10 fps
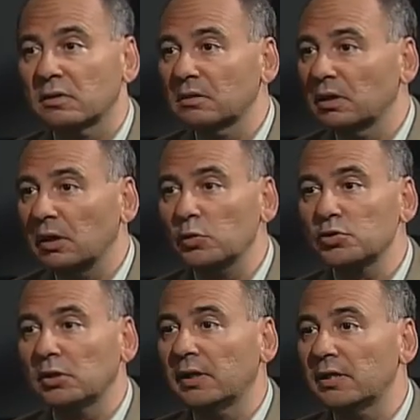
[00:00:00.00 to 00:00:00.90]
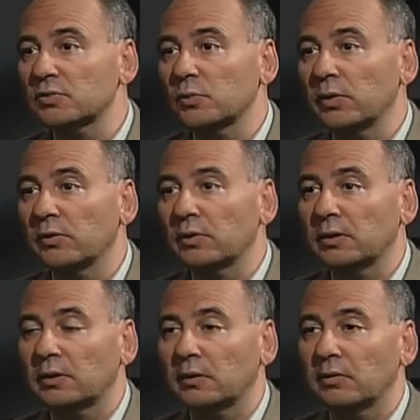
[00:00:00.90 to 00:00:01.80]
close links with
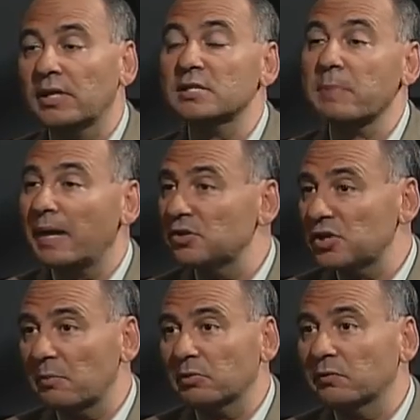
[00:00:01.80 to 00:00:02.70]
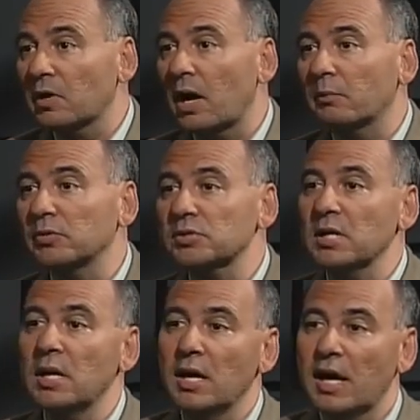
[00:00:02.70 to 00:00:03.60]
the Hispanic Chamber of Commerce
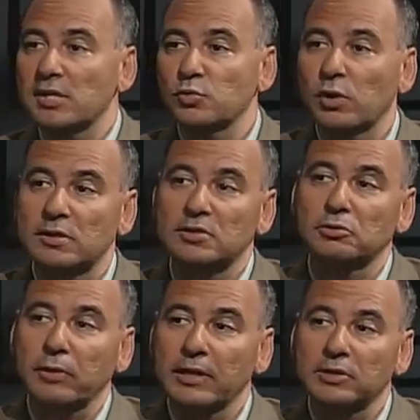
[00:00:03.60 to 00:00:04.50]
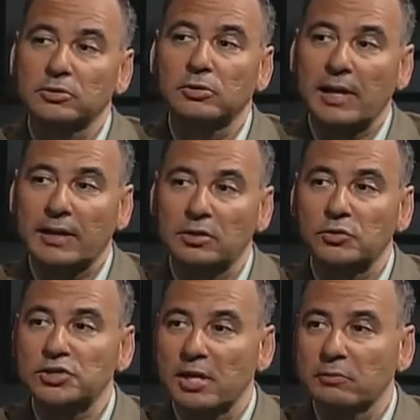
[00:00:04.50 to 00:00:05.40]
as well as the Greater Orlando
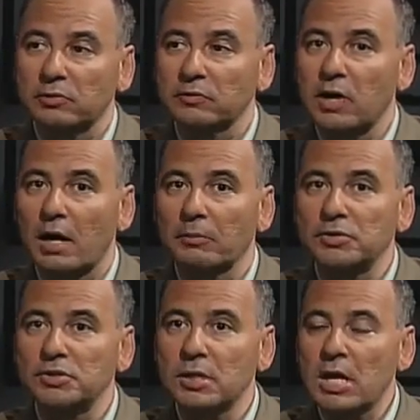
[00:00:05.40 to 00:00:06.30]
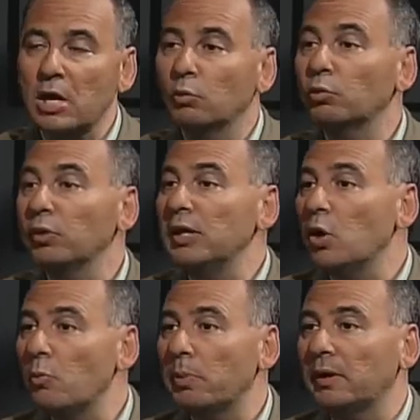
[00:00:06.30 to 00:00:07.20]
Chamber of Commerce. We're really
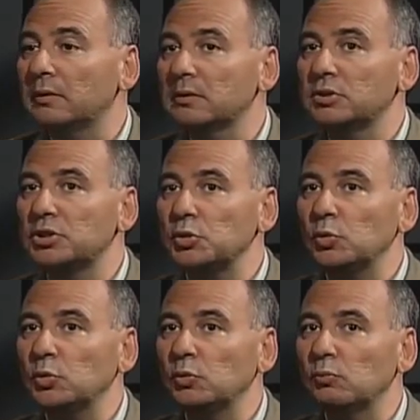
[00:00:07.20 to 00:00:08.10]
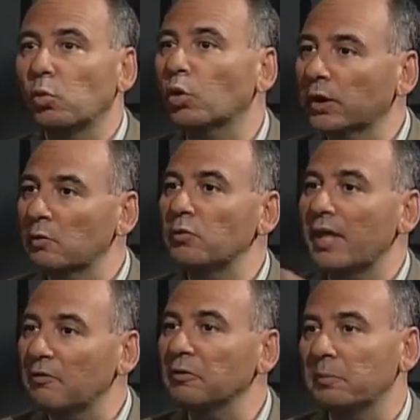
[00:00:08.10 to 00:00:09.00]
open to working with
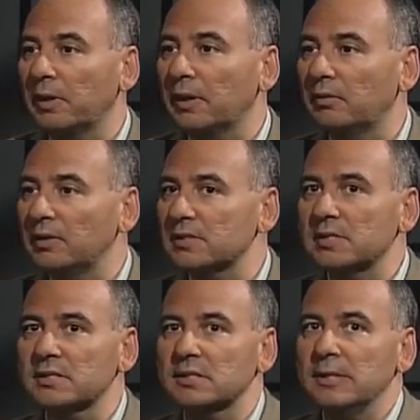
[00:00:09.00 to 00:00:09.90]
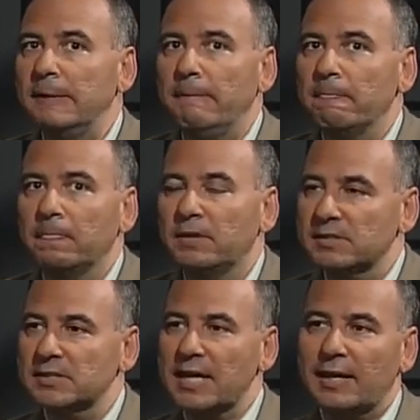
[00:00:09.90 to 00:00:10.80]
everybody. This is
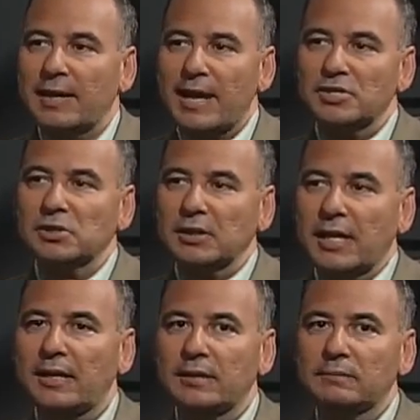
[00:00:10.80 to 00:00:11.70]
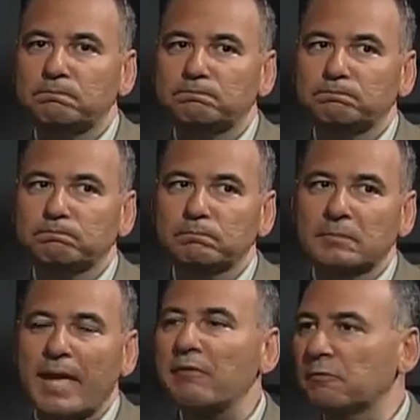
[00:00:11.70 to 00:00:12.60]
not an isolated
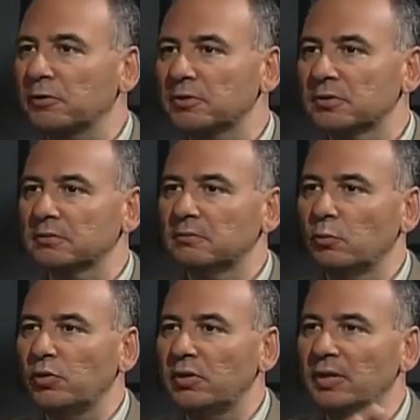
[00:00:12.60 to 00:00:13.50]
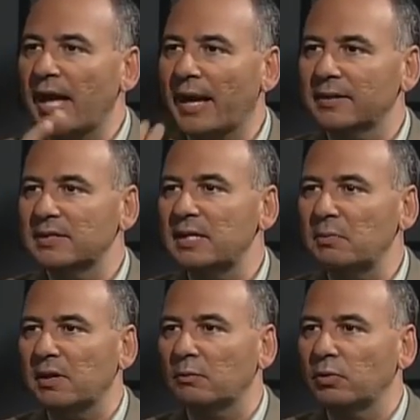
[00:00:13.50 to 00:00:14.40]
effort within the
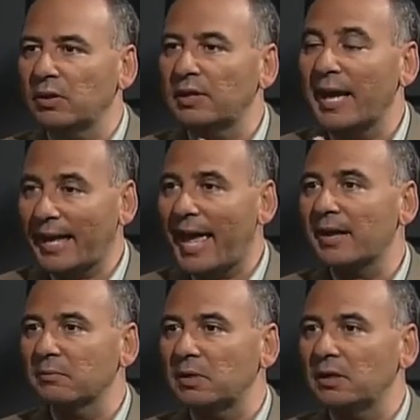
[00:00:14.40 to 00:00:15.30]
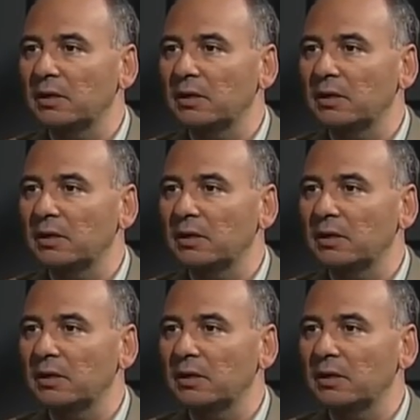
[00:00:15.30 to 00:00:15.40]
academia, within the academy.